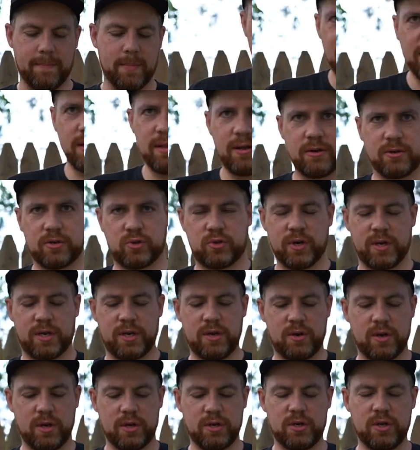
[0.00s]
Fun little trick
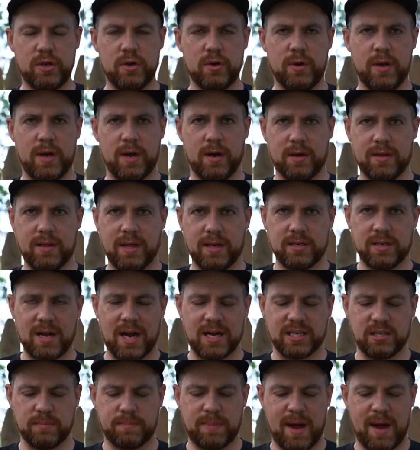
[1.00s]
you can do here that Dr.